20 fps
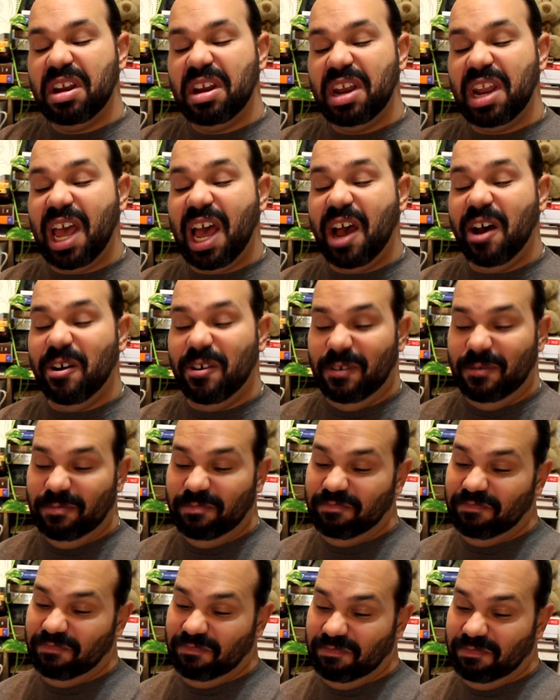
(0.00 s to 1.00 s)
Now,
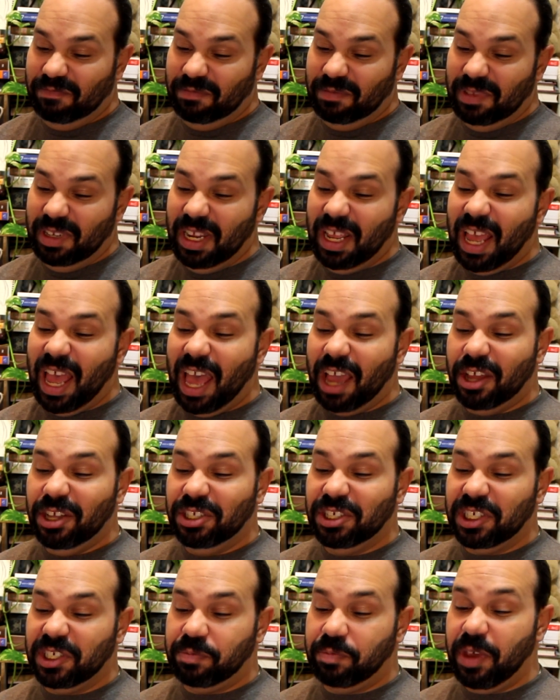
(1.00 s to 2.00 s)
I could
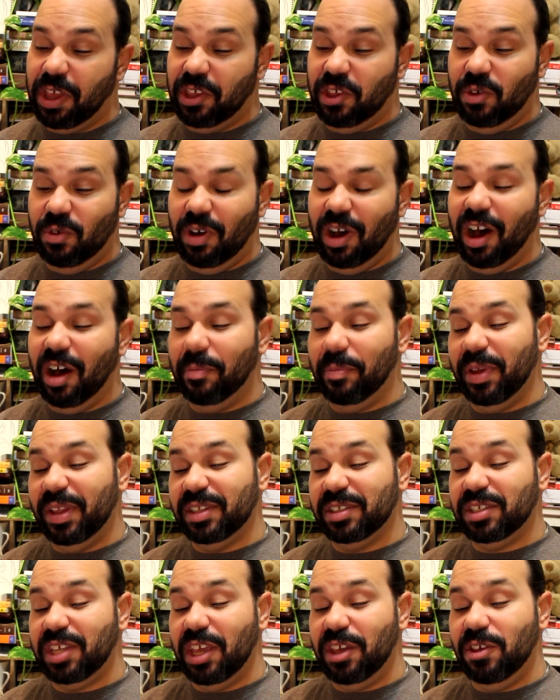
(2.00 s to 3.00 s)
just pick you up
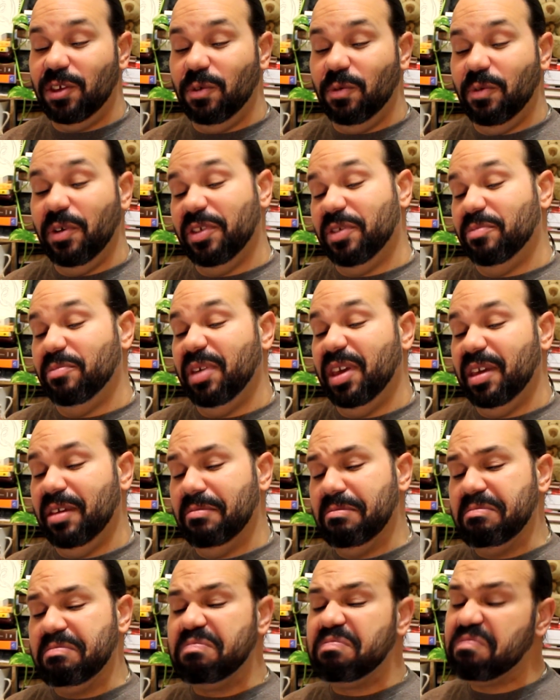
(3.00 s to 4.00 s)
and take you with me.
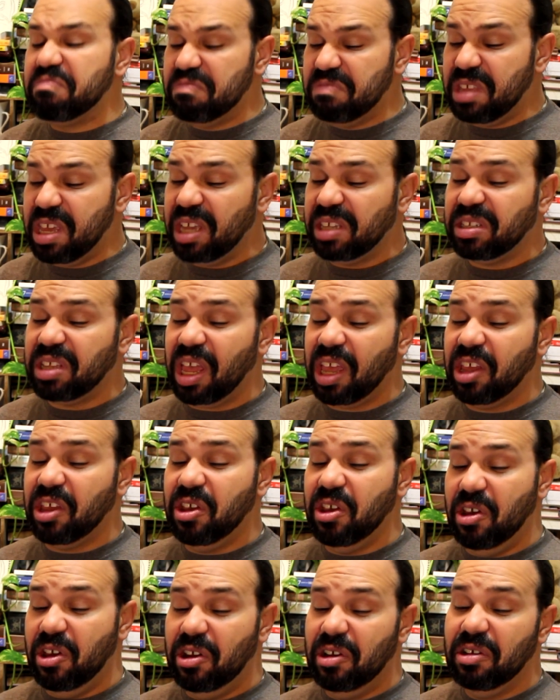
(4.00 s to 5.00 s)
Yes, I
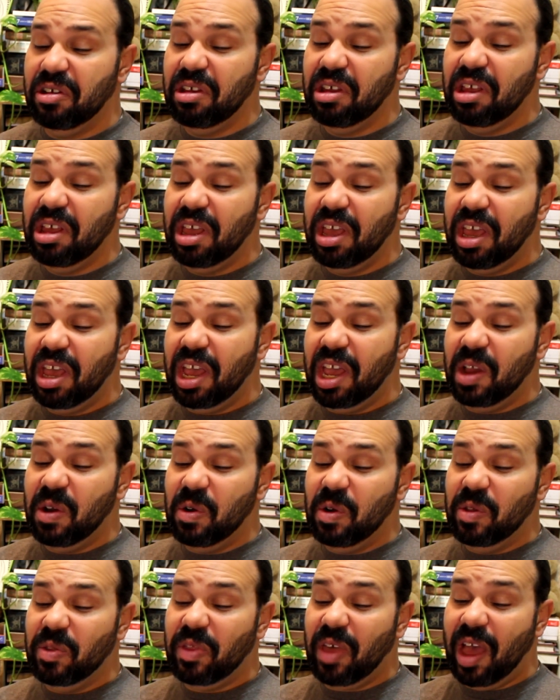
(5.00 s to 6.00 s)
could.
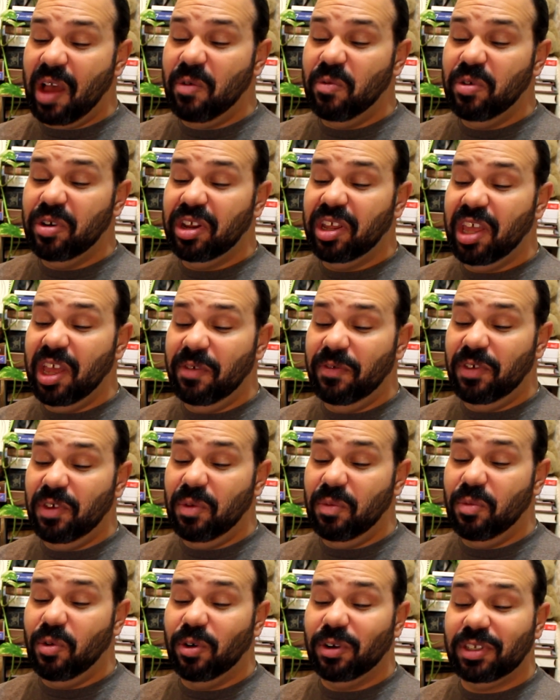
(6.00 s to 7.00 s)
And that would give
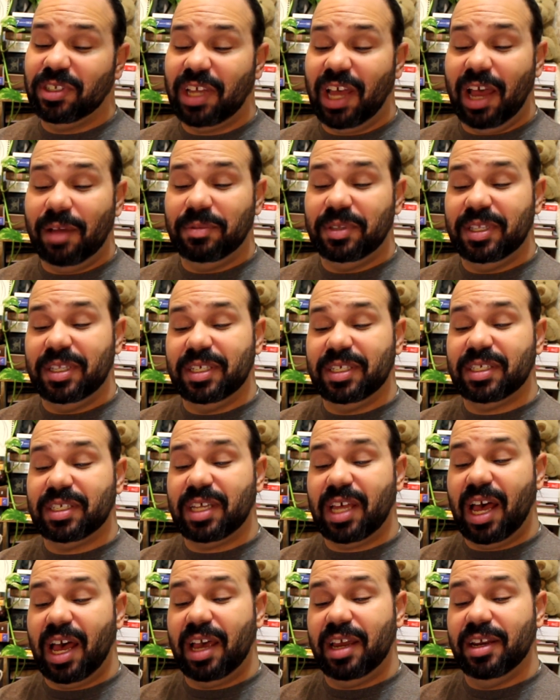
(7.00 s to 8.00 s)
you more time to
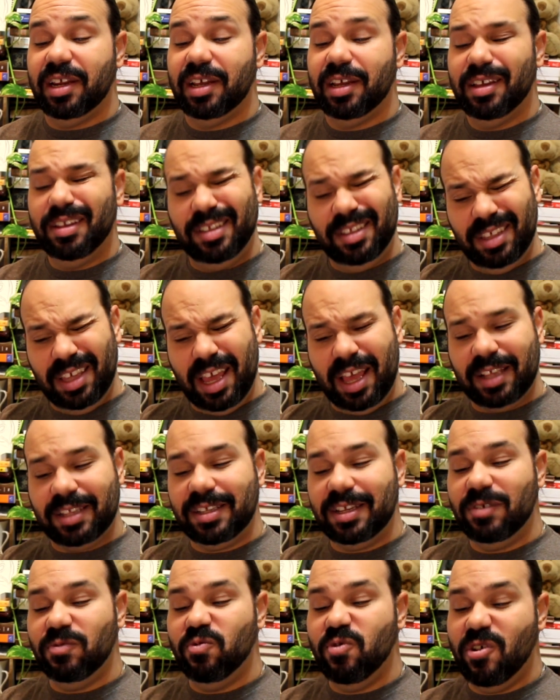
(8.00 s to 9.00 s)
decide. Yes,
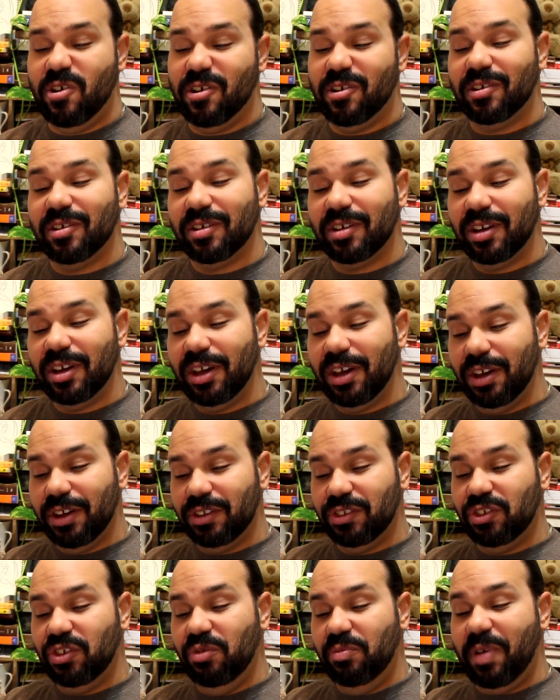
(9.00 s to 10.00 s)
it would.
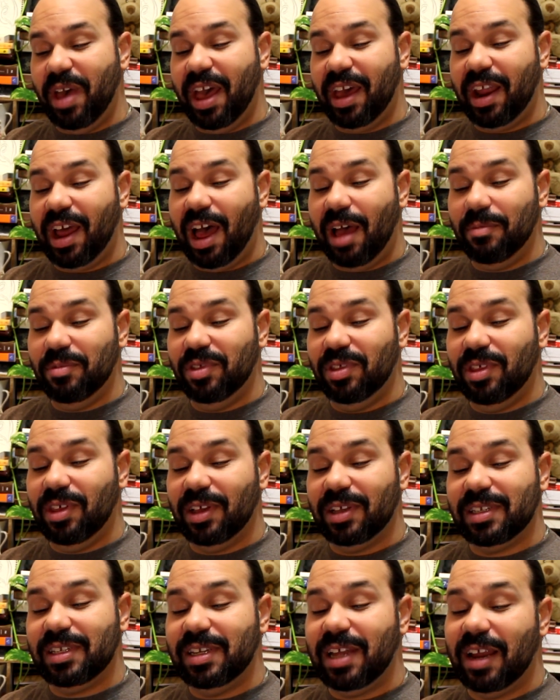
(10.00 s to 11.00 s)
Too bad I'm
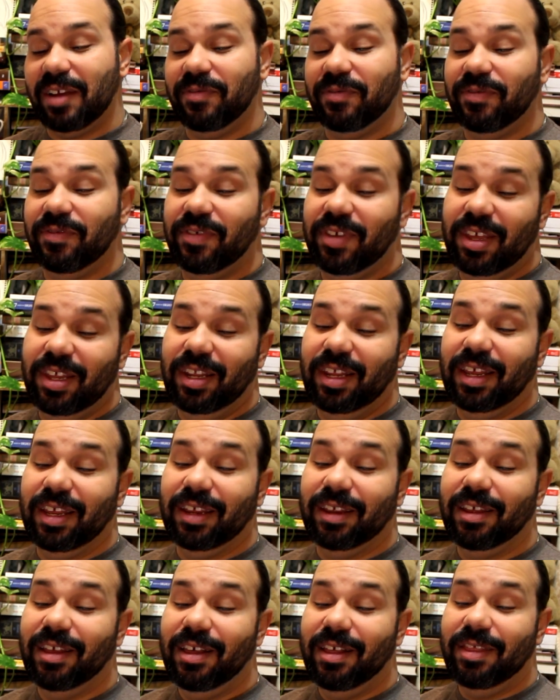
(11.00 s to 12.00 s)
just not
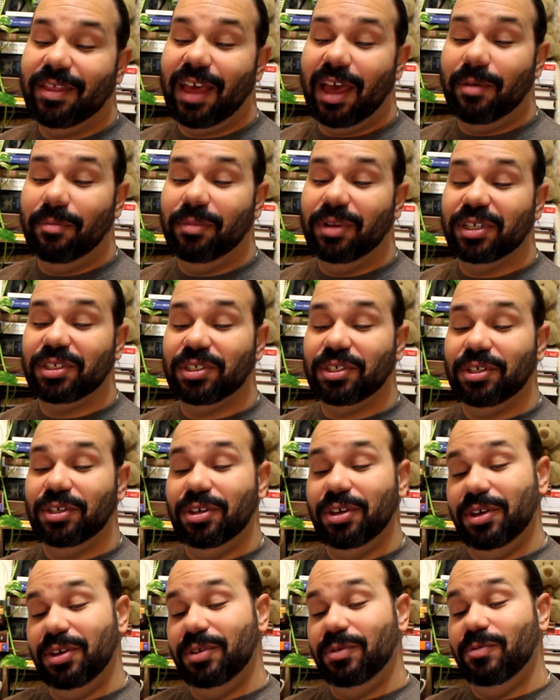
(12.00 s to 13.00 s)
feeling that much
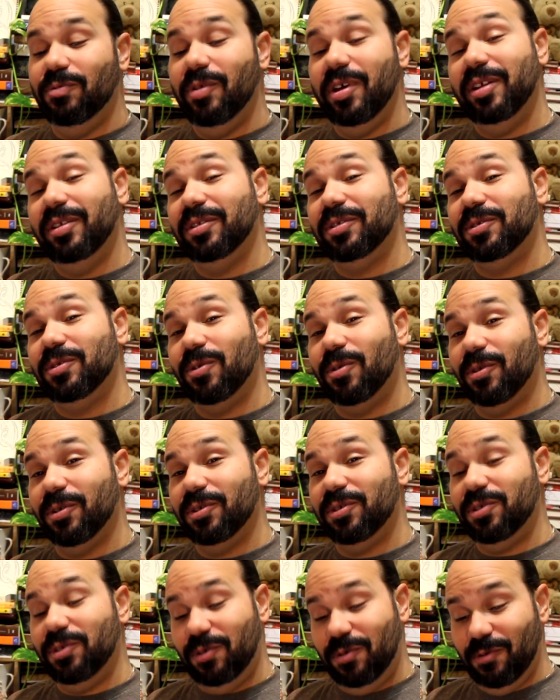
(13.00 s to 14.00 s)
goodwill
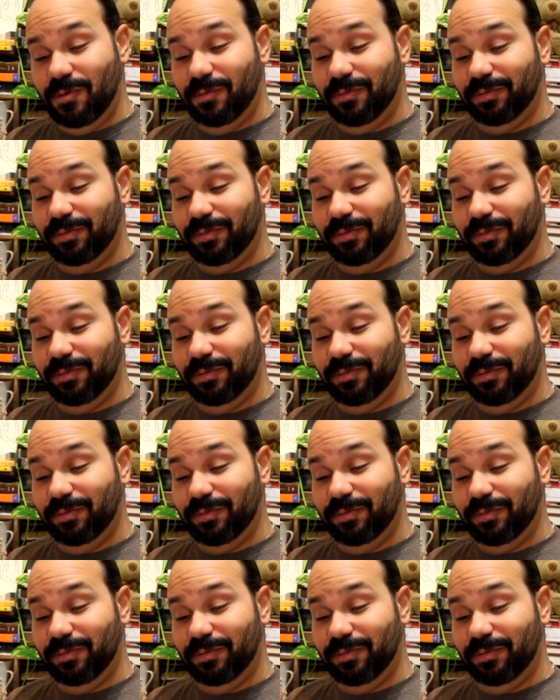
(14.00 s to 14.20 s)
towards you.